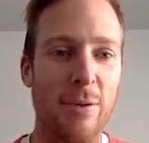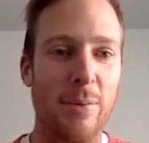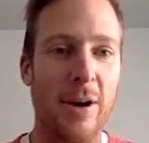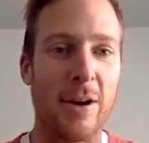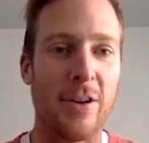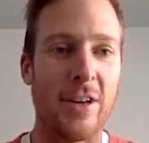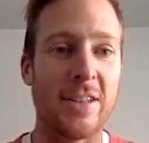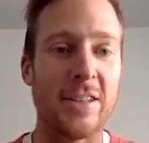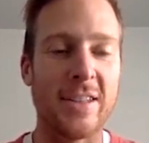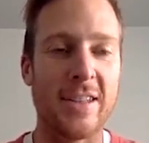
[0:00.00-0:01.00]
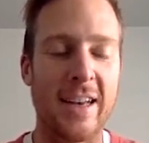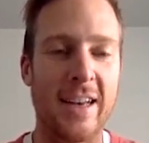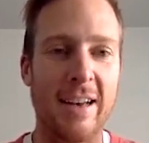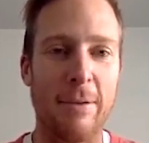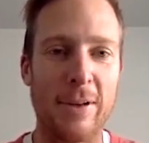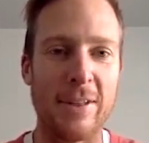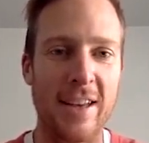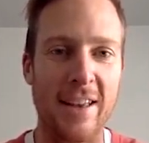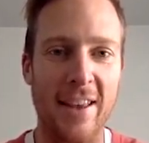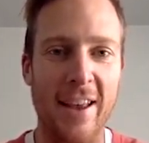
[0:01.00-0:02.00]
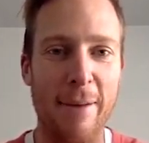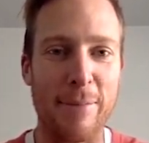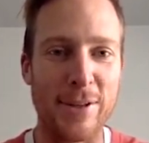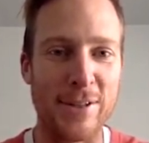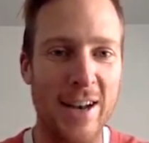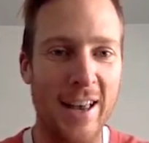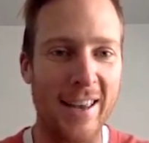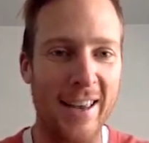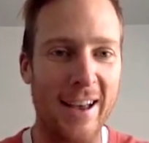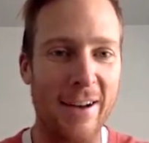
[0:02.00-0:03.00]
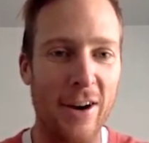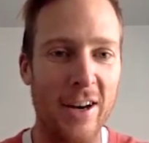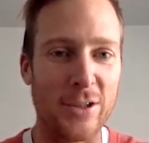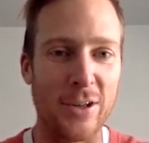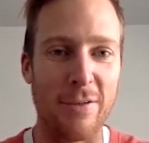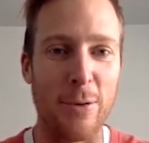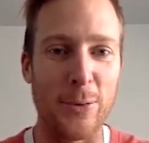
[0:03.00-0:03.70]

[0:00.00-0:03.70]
boundaries. Once again, the captain slacking here. I really should have caught